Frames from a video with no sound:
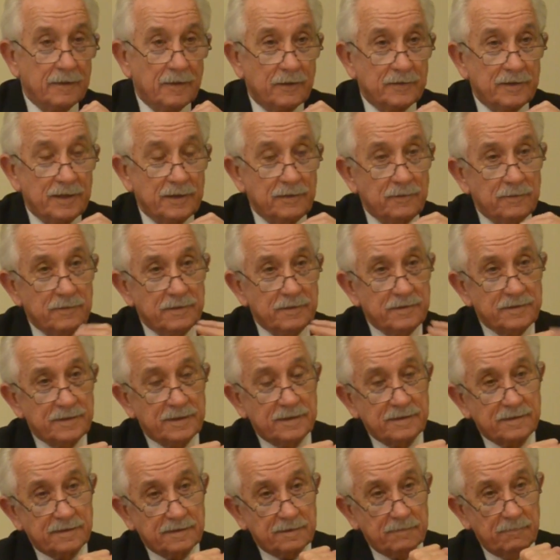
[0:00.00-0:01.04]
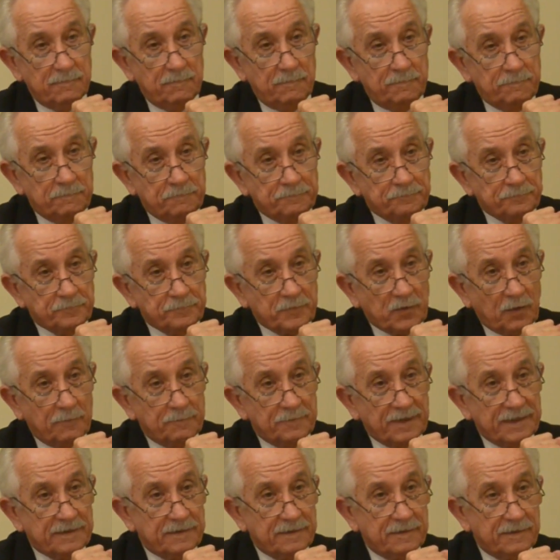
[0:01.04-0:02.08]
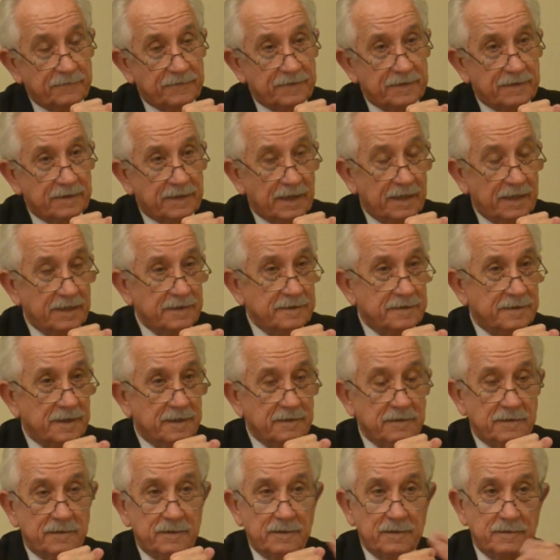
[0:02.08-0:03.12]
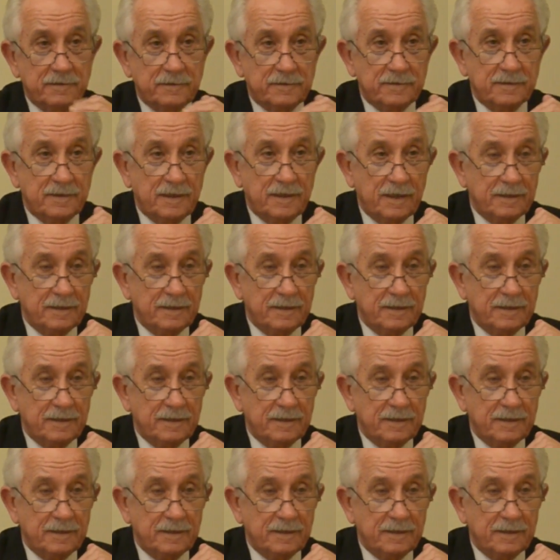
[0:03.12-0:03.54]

The Unicist competitive intelligence